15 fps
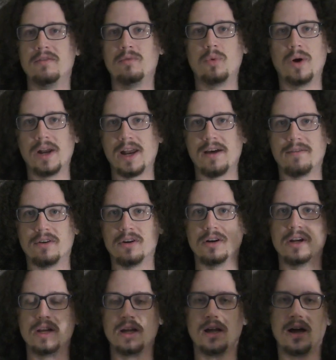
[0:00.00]
All right, if I were
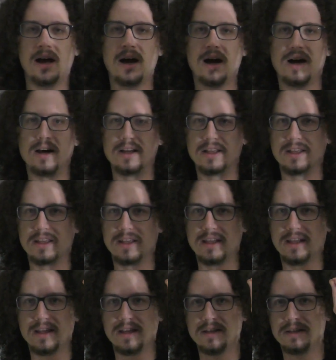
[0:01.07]
to phrase
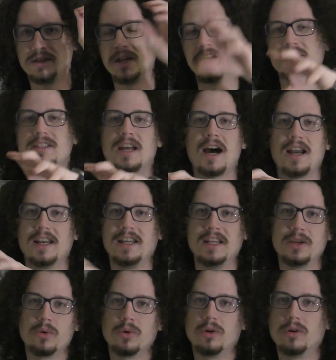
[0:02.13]
a question as test the
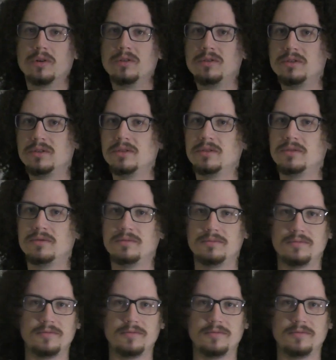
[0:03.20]
hypothesis